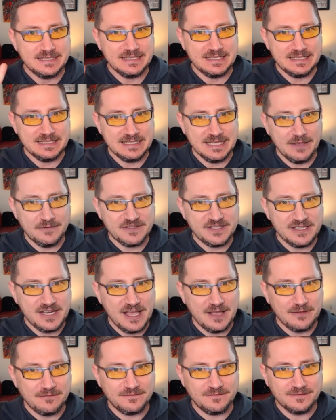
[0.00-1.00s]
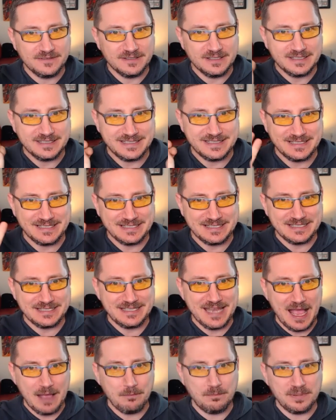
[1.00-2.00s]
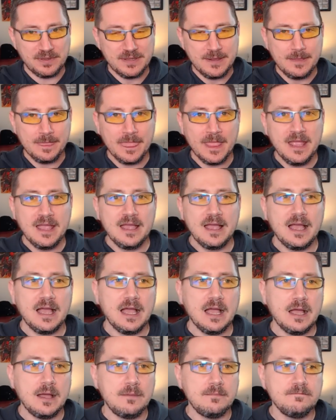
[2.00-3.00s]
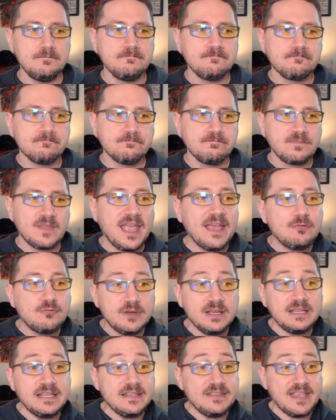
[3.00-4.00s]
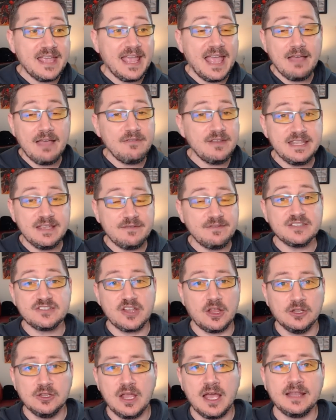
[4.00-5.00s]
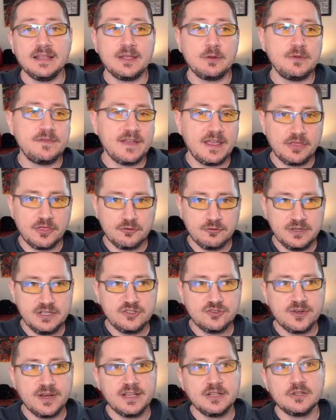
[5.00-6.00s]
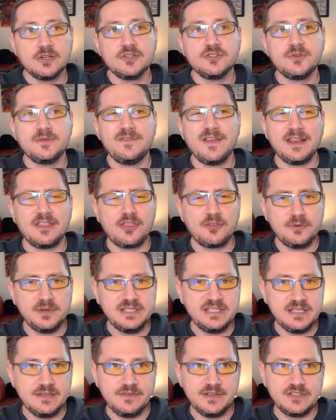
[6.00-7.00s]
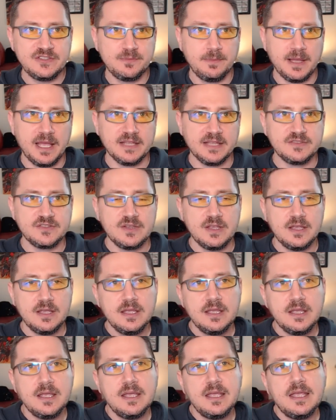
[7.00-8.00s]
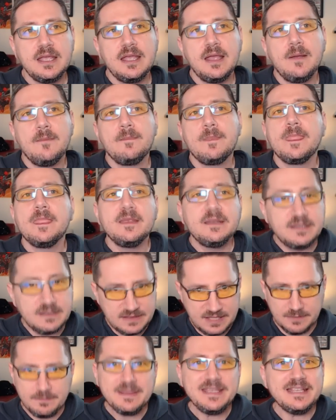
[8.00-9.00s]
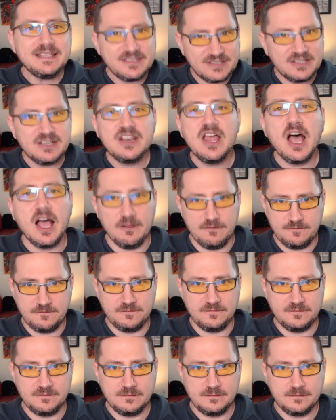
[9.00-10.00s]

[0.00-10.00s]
Enough's enough. Stop." Um, and really, they haven't given us a lot. Like we've had three trailers, we've had three TV spots. To me, it's enough.